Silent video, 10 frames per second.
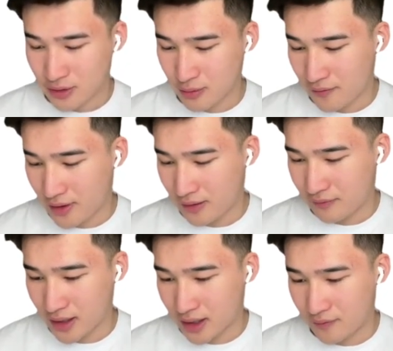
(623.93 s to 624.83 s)
so we have
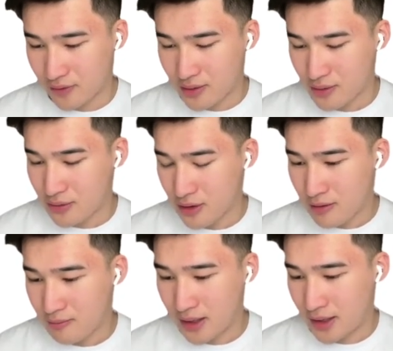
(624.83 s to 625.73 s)
f negative u
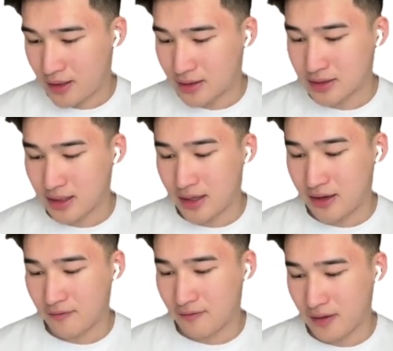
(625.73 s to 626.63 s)
minus
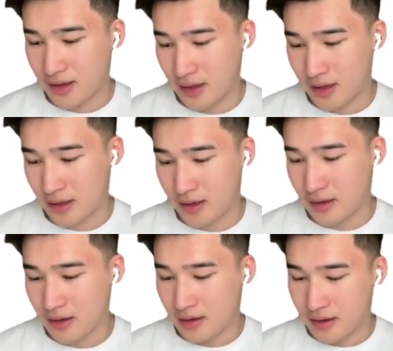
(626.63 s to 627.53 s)
f a,